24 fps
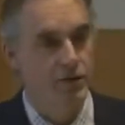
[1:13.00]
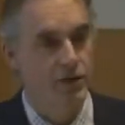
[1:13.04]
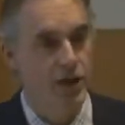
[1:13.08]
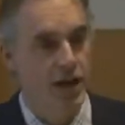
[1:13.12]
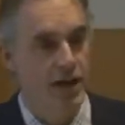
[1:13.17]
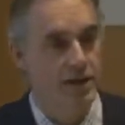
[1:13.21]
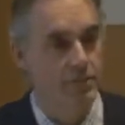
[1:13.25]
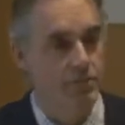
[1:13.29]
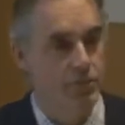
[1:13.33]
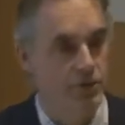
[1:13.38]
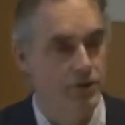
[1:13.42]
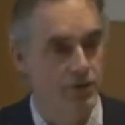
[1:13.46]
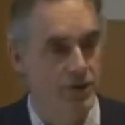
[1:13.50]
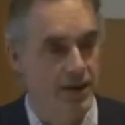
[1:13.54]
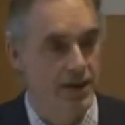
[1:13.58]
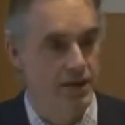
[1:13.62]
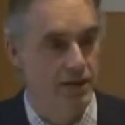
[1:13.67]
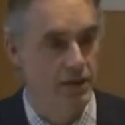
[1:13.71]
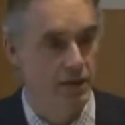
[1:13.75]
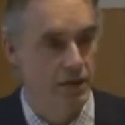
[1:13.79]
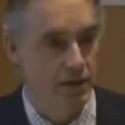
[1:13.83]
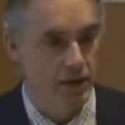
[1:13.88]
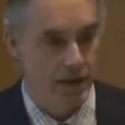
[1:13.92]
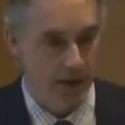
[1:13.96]

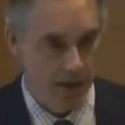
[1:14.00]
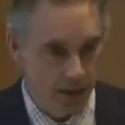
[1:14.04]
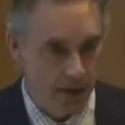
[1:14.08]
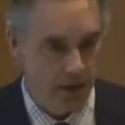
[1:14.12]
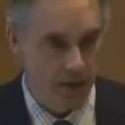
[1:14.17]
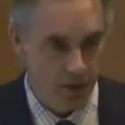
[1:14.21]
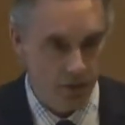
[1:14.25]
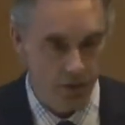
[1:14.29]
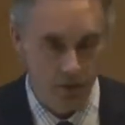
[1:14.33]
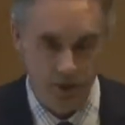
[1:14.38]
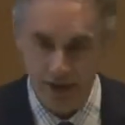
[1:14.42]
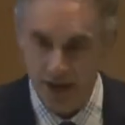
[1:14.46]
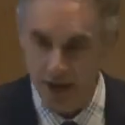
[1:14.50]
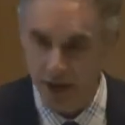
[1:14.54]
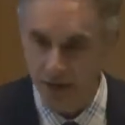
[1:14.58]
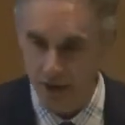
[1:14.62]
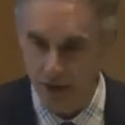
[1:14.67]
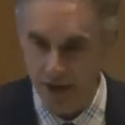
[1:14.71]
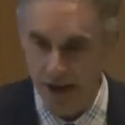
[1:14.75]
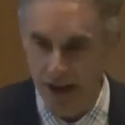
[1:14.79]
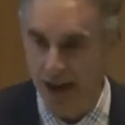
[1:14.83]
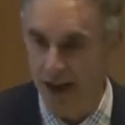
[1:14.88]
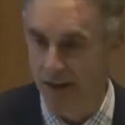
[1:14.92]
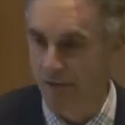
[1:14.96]
90% are doing the other
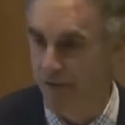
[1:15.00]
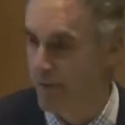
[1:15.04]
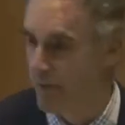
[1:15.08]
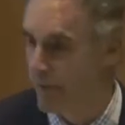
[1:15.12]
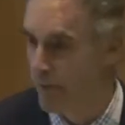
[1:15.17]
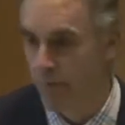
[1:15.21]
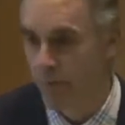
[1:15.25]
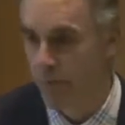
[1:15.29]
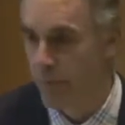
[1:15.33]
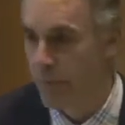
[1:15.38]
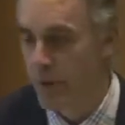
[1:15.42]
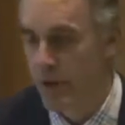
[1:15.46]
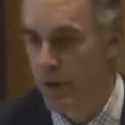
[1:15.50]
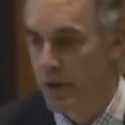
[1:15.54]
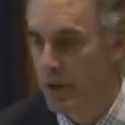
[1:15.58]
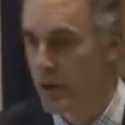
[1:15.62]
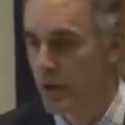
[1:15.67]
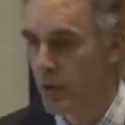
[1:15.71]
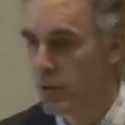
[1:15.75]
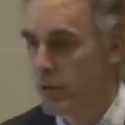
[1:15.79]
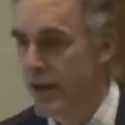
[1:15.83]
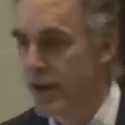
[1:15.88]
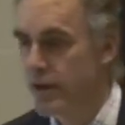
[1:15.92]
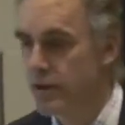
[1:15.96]
half.
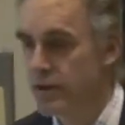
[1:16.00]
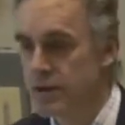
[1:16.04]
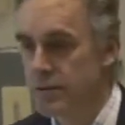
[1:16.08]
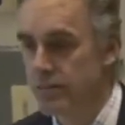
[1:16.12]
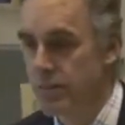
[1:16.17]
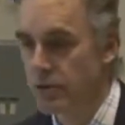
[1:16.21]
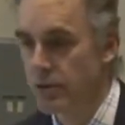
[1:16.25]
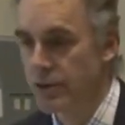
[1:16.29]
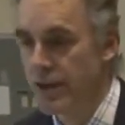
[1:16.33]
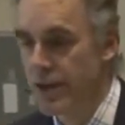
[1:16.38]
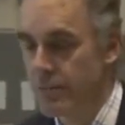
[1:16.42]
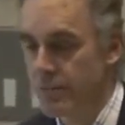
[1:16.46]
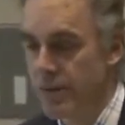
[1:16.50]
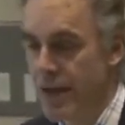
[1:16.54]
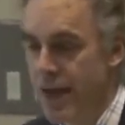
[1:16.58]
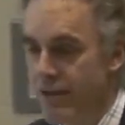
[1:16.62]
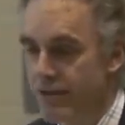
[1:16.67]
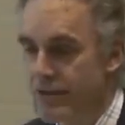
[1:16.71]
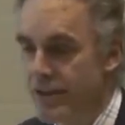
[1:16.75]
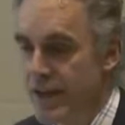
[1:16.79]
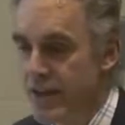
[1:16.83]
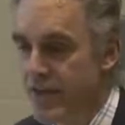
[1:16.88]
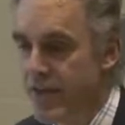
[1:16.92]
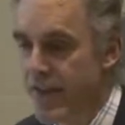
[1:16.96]
Who cares about them? You
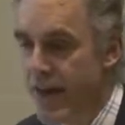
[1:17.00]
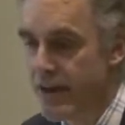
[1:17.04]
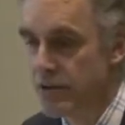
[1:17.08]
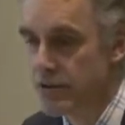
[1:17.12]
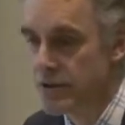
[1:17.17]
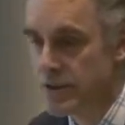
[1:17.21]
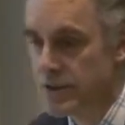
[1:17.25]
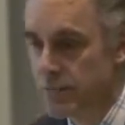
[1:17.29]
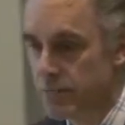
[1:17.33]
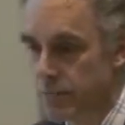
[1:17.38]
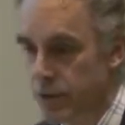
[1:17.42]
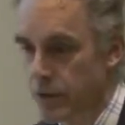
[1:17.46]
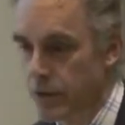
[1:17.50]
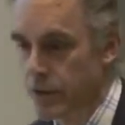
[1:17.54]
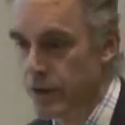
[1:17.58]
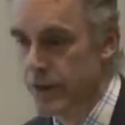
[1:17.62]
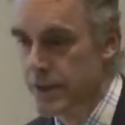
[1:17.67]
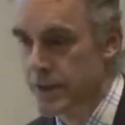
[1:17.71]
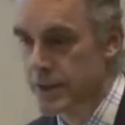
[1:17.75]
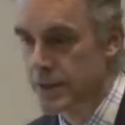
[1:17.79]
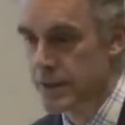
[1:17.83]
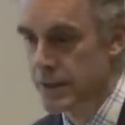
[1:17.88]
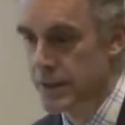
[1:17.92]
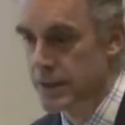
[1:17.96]
have 10,000
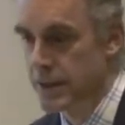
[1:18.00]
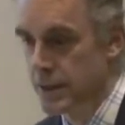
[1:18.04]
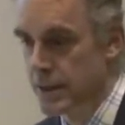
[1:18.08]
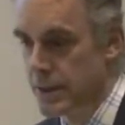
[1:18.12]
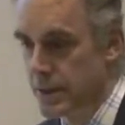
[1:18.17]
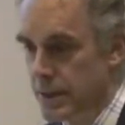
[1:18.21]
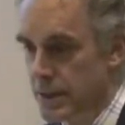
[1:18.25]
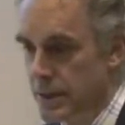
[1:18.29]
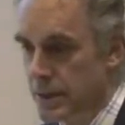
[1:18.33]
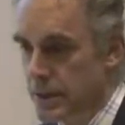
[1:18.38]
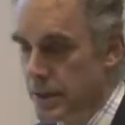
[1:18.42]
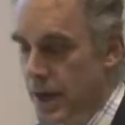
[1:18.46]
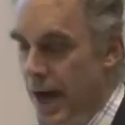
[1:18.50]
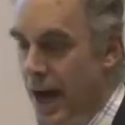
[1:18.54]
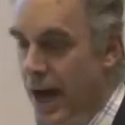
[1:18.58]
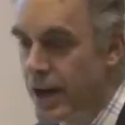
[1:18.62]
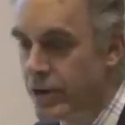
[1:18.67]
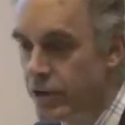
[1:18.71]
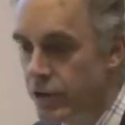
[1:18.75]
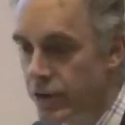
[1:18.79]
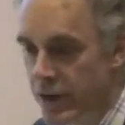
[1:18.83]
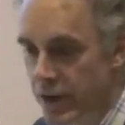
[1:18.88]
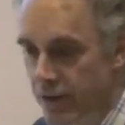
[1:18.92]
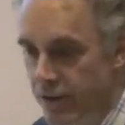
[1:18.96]
employees.
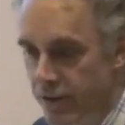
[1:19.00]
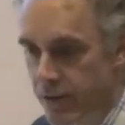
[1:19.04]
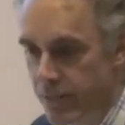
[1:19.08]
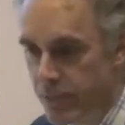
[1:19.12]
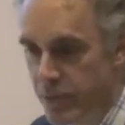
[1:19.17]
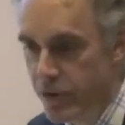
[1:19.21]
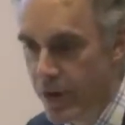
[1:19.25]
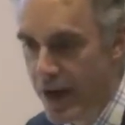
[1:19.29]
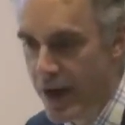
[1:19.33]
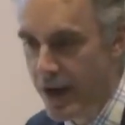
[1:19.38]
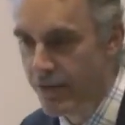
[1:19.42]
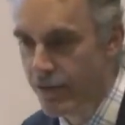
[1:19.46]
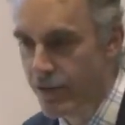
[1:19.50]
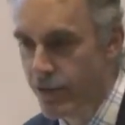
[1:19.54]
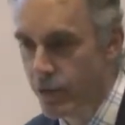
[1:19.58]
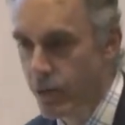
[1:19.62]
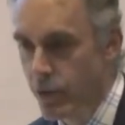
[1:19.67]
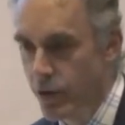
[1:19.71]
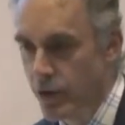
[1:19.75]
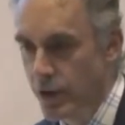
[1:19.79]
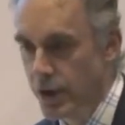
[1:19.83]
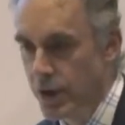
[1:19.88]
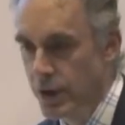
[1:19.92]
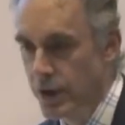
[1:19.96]
100 of them do half the
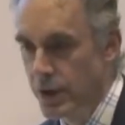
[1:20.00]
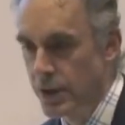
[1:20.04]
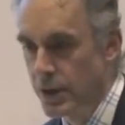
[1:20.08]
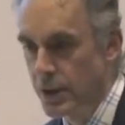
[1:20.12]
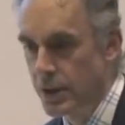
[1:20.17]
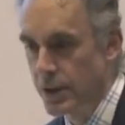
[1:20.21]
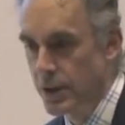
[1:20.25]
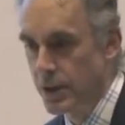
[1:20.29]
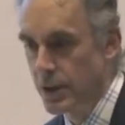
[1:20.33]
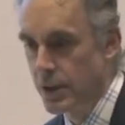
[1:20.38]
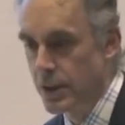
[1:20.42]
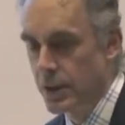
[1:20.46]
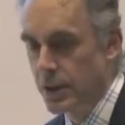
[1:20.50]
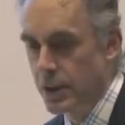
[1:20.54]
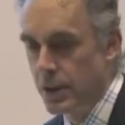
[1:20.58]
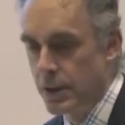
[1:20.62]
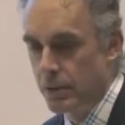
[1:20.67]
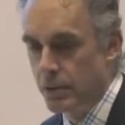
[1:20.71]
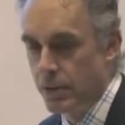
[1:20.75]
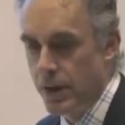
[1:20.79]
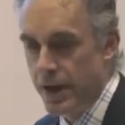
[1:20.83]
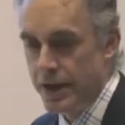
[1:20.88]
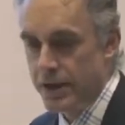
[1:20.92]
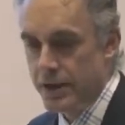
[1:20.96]
work.
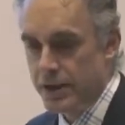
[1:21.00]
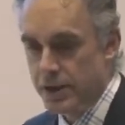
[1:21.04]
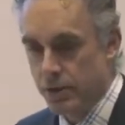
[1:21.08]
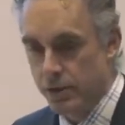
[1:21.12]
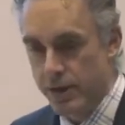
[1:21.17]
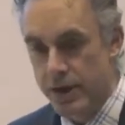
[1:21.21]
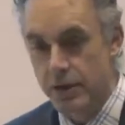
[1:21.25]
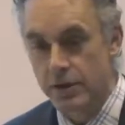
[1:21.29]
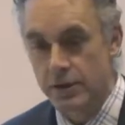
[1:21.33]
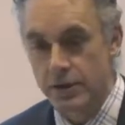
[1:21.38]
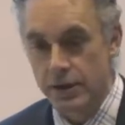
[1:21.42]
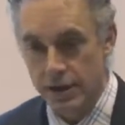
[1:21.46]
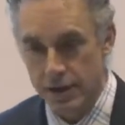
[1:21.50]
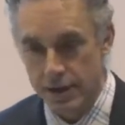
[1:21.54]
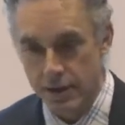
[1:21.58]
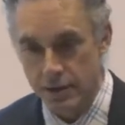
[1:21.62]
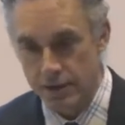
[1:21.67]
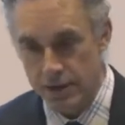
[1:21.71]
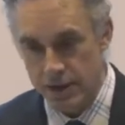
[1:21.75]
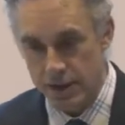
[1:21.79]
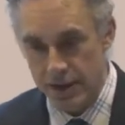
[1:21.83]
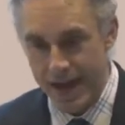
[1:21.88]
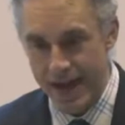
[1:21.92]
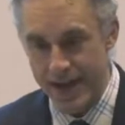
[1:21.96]
Right, so here's
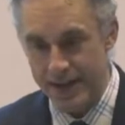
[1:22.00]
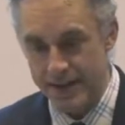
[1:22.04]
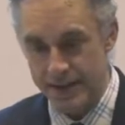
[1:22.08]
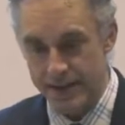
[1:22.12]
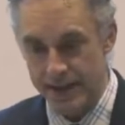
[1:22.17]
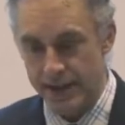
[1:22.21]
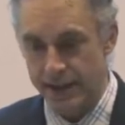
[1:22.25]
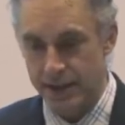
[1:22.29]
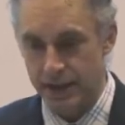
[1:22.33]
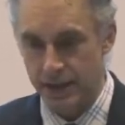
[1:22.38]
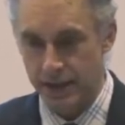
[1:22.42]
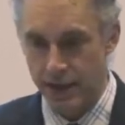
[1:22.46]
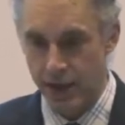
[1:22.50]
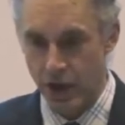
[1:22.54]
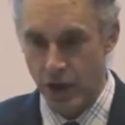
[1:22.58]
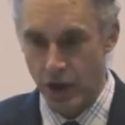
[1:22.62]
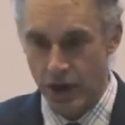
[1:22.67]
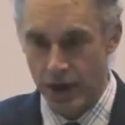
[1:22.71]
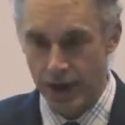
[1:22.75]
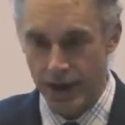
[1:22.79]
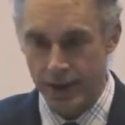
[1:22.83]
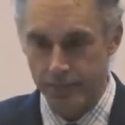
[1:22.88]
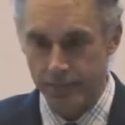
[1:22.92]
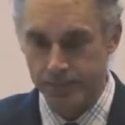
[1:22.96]
a nasty little
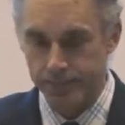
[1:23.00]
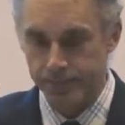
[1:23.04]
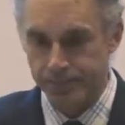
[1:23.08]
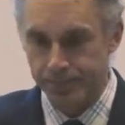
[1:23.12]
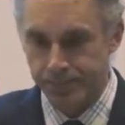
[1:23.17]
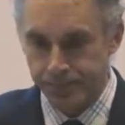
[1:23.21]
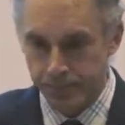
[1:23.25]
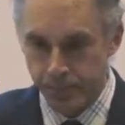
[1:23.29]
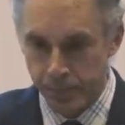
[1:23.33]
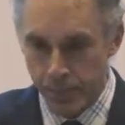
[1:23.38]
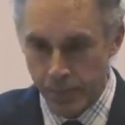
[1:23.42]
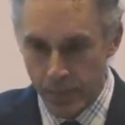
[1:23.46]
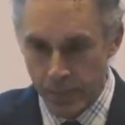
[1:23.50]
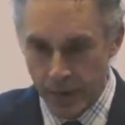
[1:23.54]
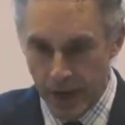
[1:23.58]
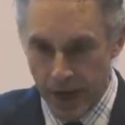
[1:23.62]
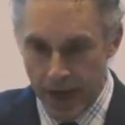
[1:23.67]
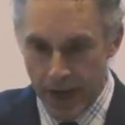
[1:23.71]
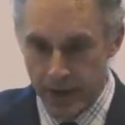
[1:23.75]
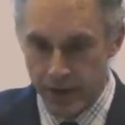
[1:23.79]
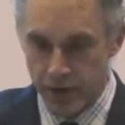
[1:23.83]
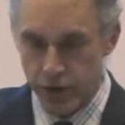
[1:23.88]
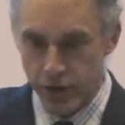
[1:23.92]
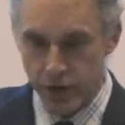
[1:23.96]
law.
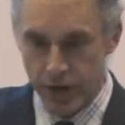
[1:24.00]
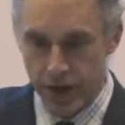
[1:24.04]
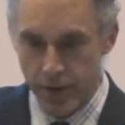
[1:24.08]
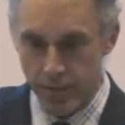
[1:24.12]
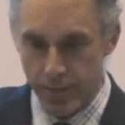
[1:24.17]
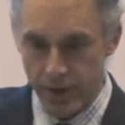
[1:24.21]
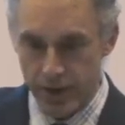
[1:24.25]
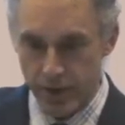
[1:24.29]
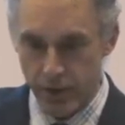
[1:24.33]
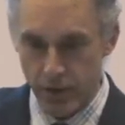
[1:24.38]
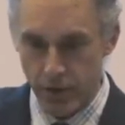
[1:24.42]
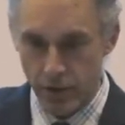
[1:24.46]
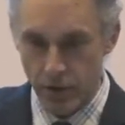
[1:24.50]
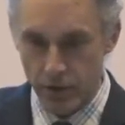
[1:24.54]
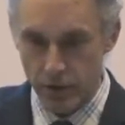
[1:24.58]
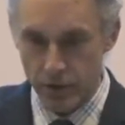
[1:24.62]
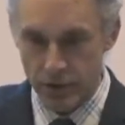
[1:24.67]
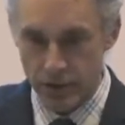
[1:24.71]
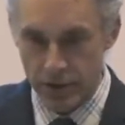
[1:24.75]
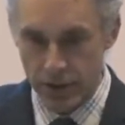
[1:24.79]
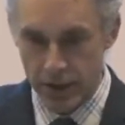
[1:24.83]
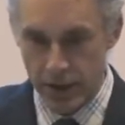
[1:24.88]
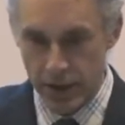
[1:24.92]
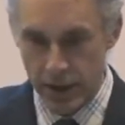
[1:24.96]
As your company
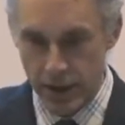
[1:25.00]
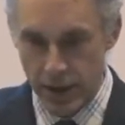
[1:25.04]
grows,